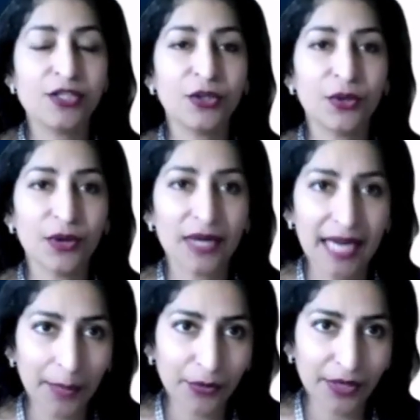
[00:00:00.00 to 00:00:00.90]
So
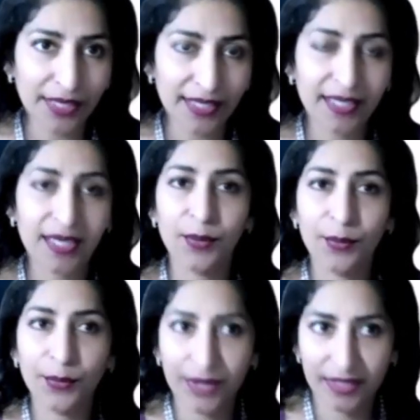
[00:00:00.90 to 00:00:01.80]
collaborating
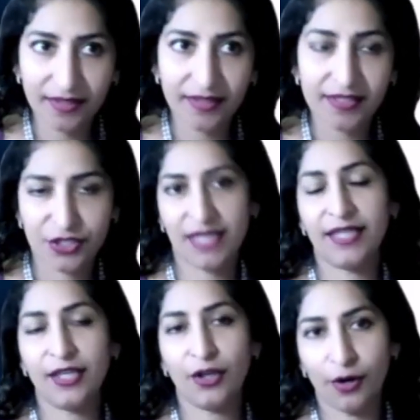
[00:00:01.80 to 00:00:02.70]
with
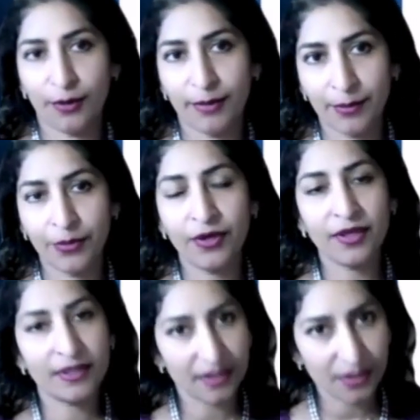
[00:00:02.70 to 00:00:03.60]
Shelley on my
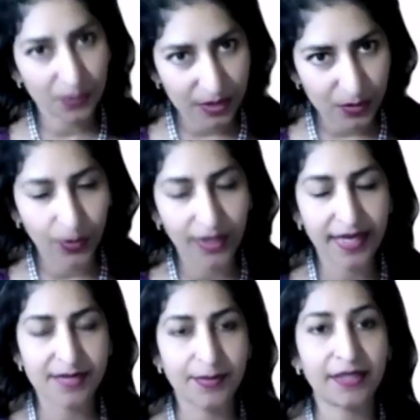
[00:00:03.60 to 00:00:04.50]
book, this was one
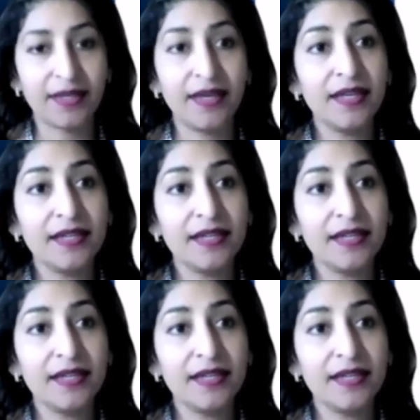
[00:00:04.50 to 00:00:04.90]
aspect.